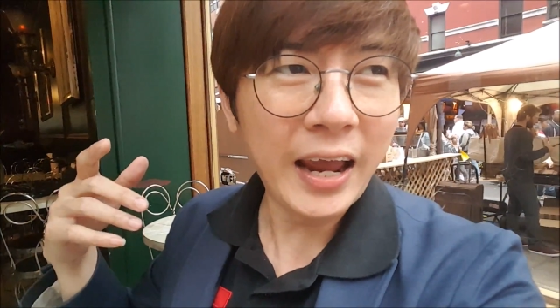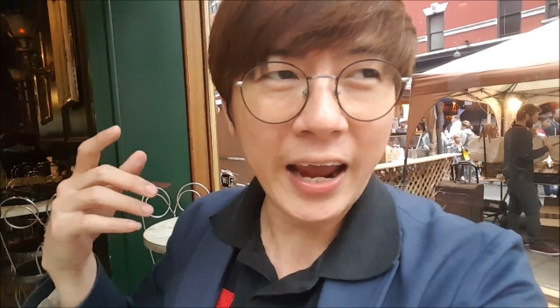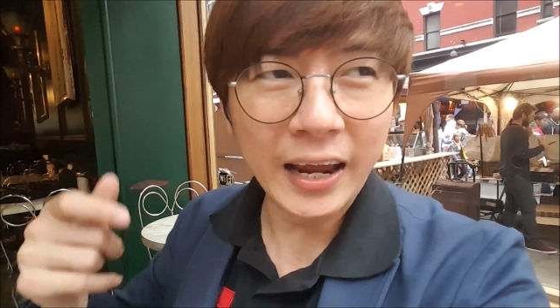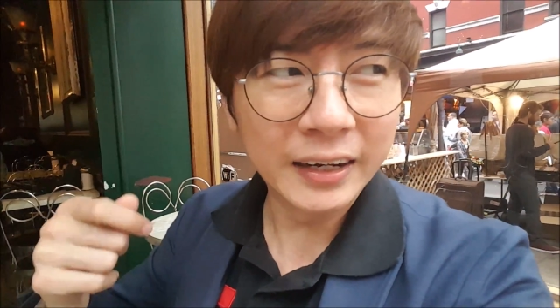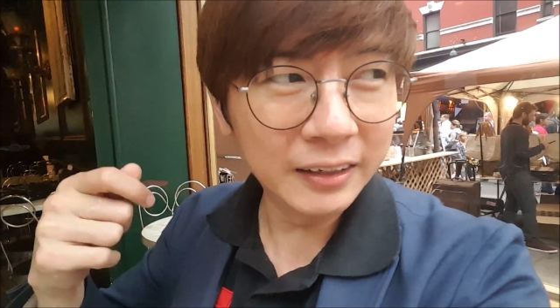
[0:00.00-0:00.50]

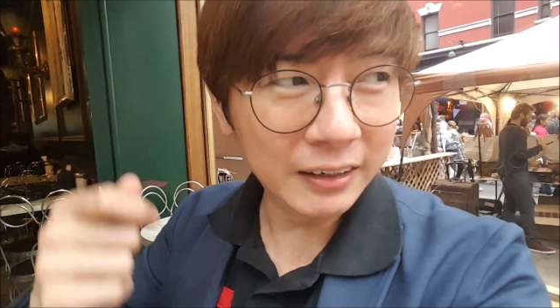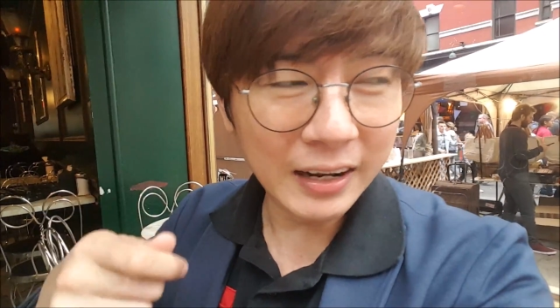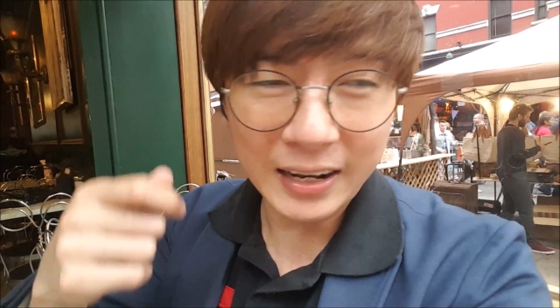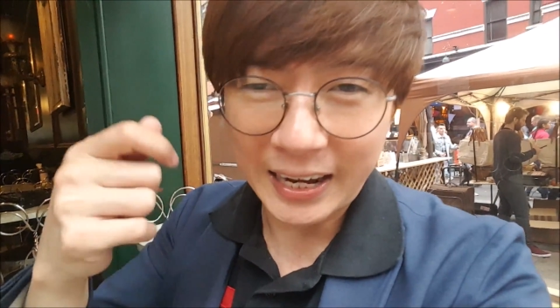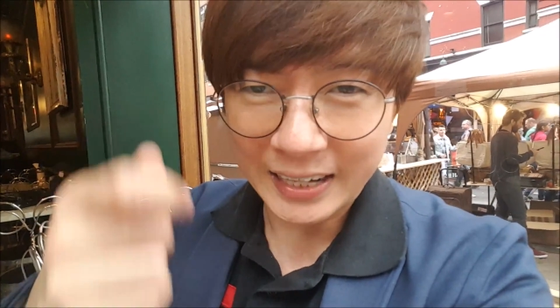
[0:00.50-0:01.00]
And
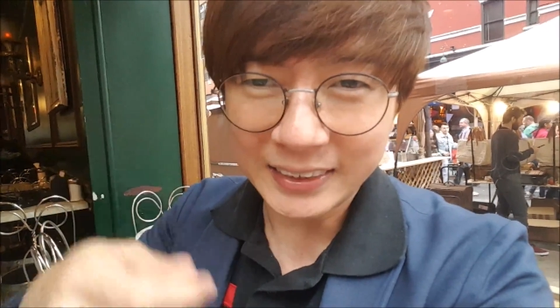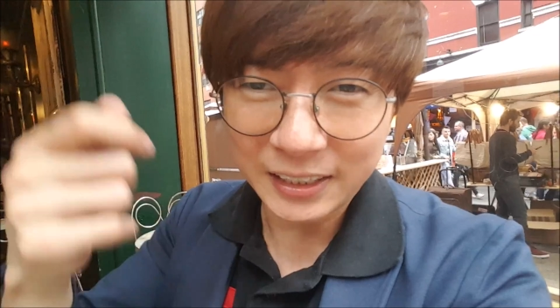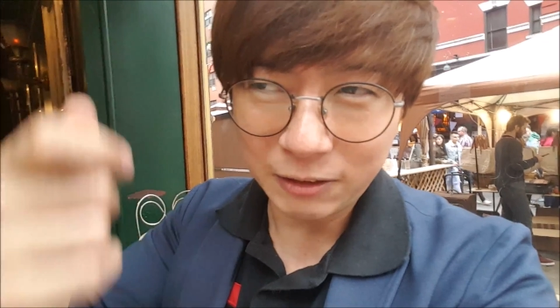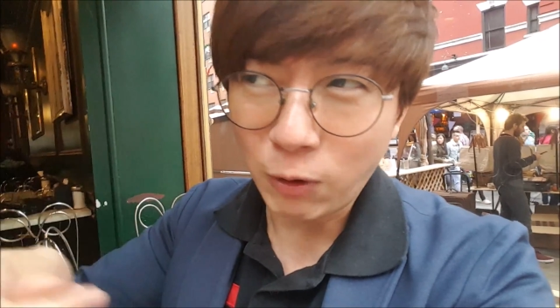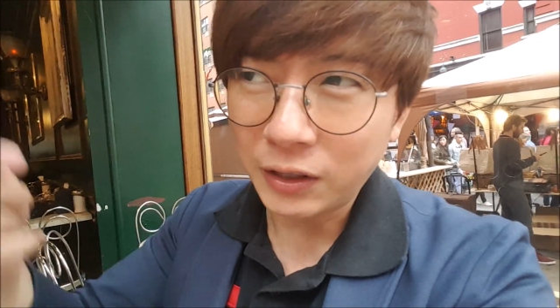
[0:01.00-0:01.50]
like I
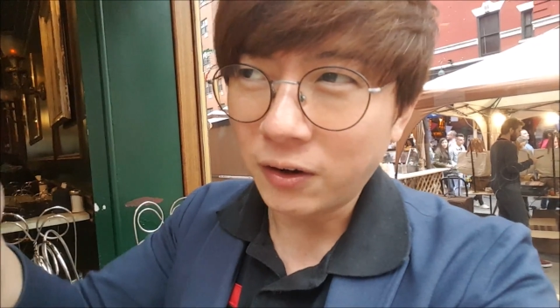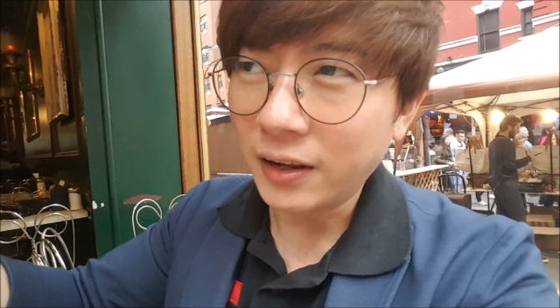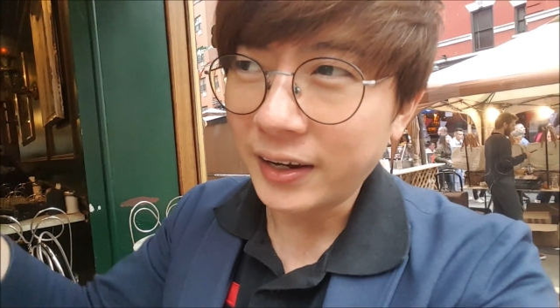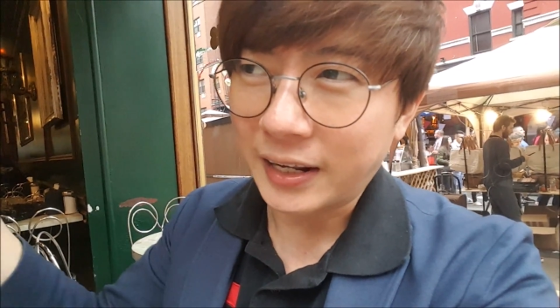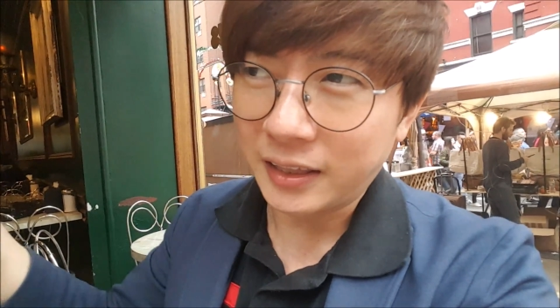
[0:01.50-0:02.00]
said,
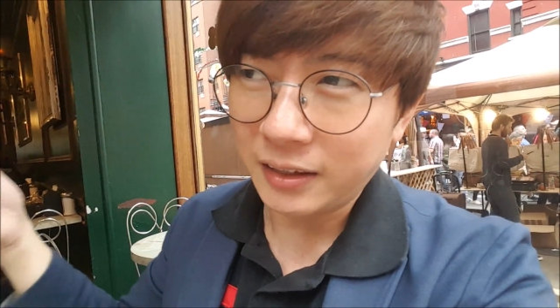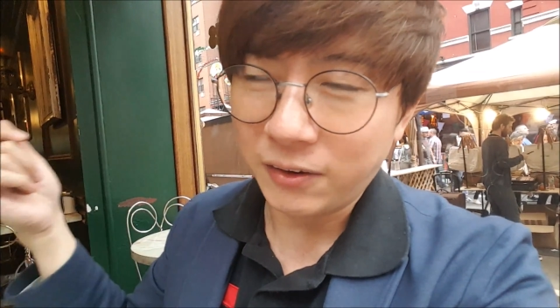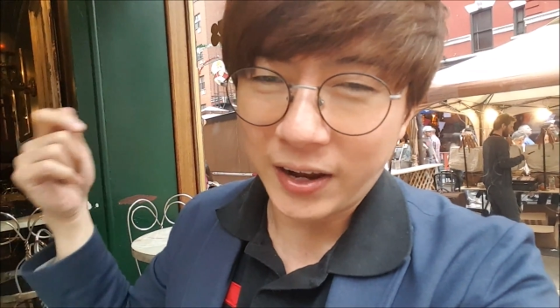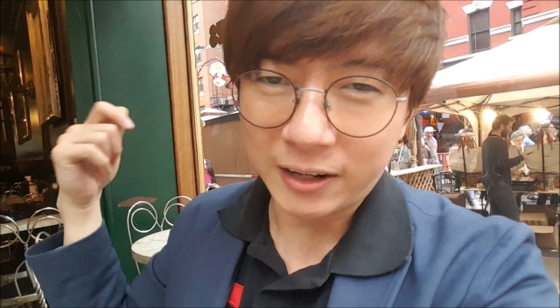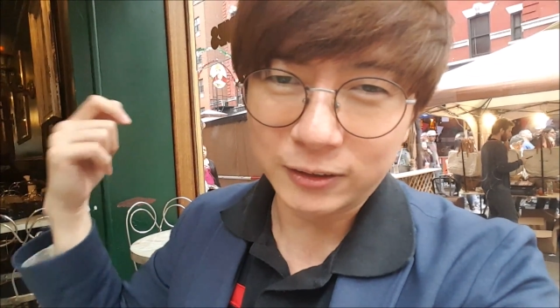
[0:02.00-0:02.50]
$1
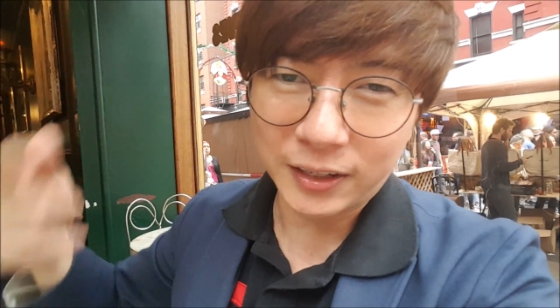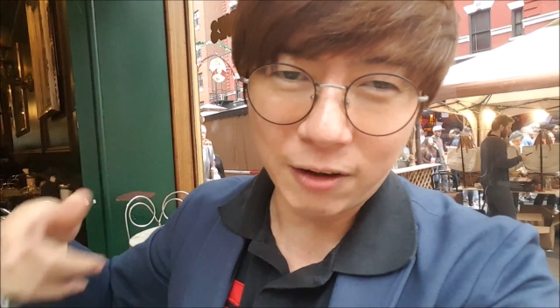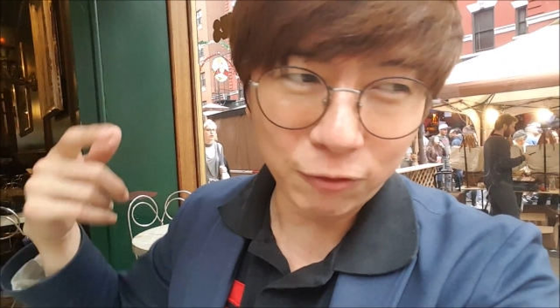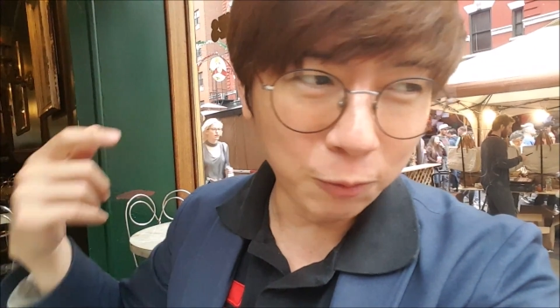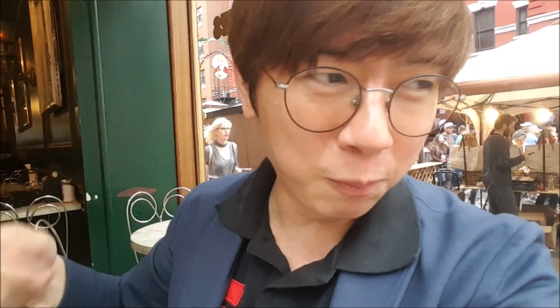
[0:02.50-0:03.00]
you can also
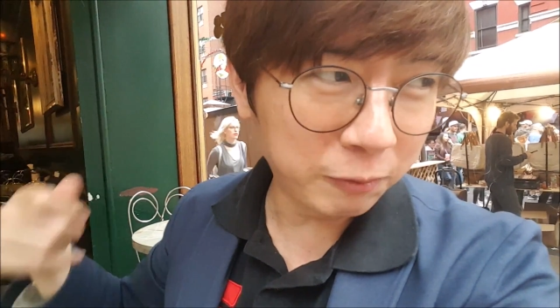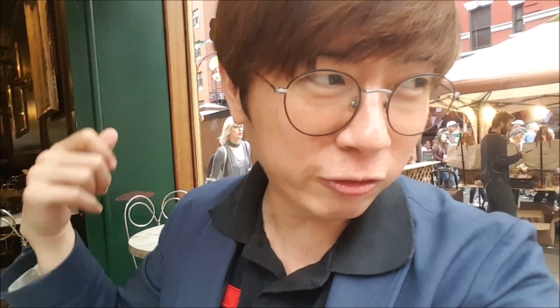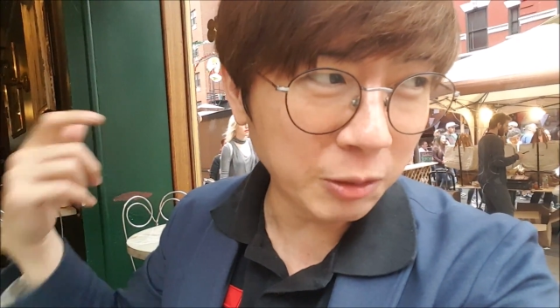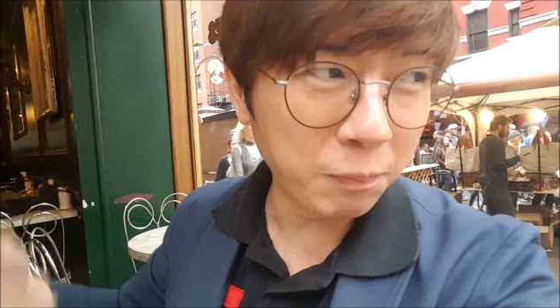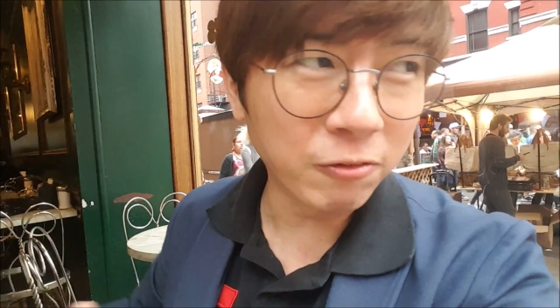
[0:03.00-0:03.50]
give to
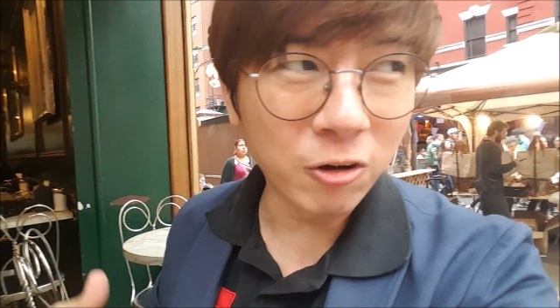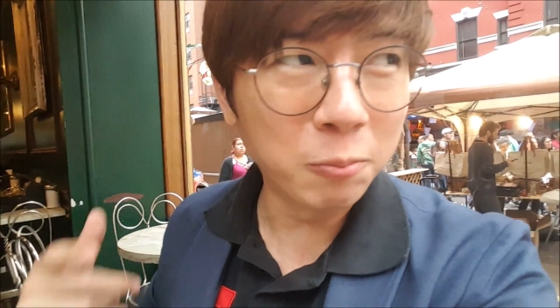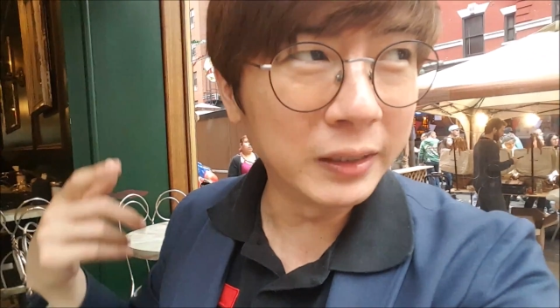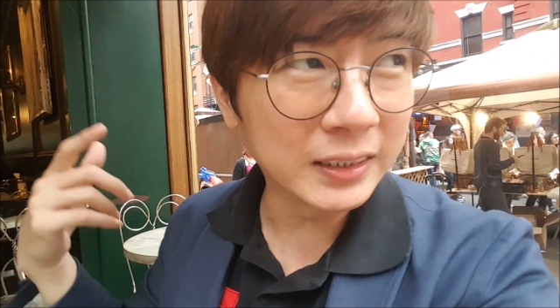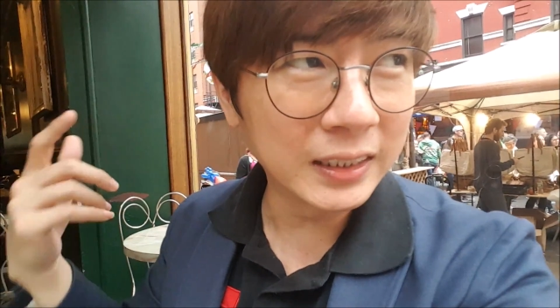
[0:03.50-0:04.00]
street
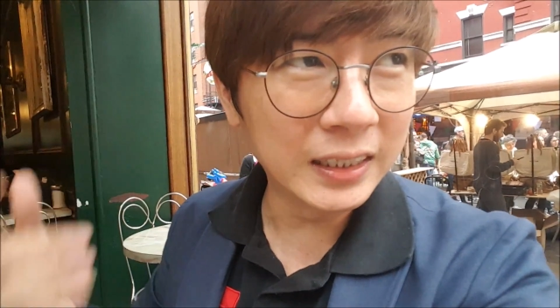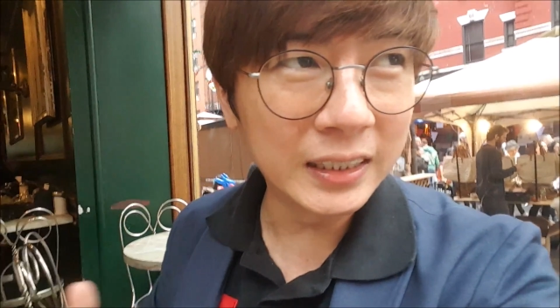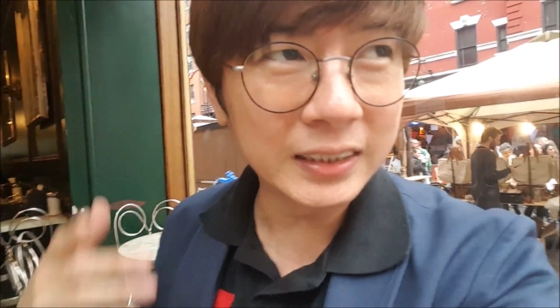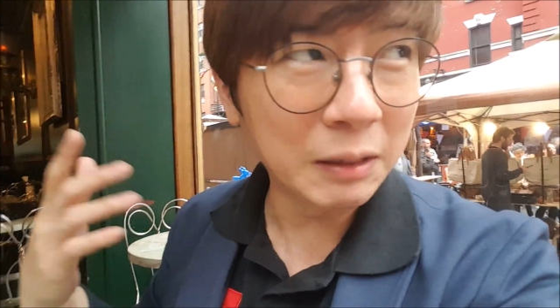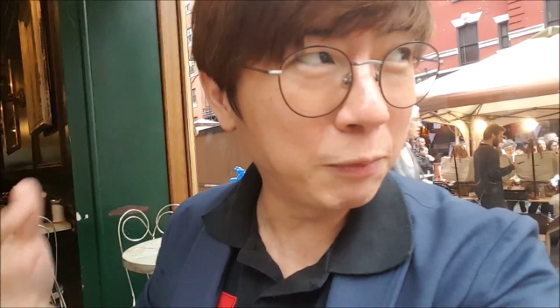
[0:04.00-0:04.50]

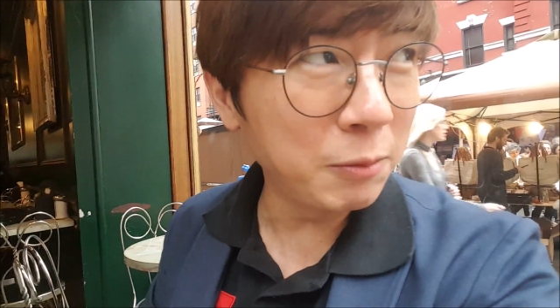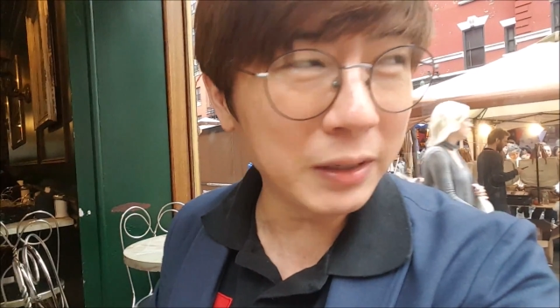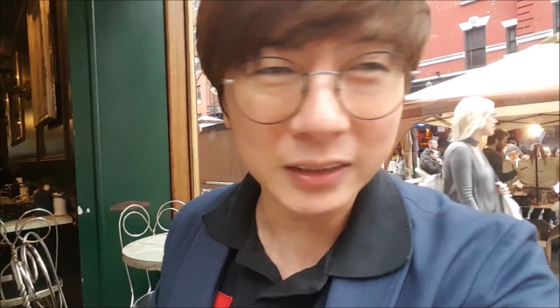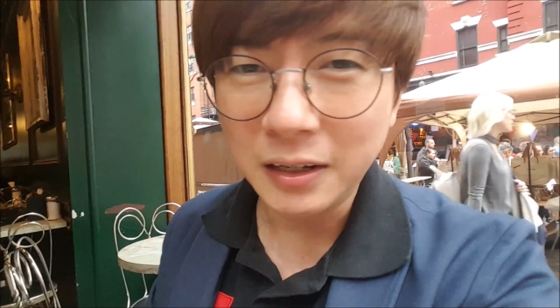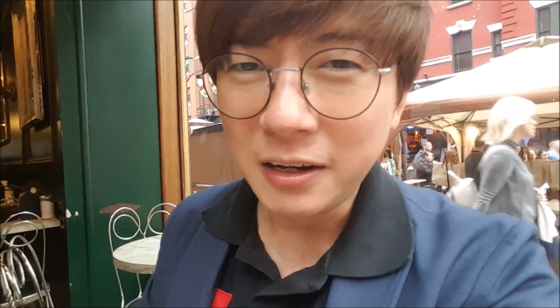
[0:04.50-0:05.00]
performances, and pretty much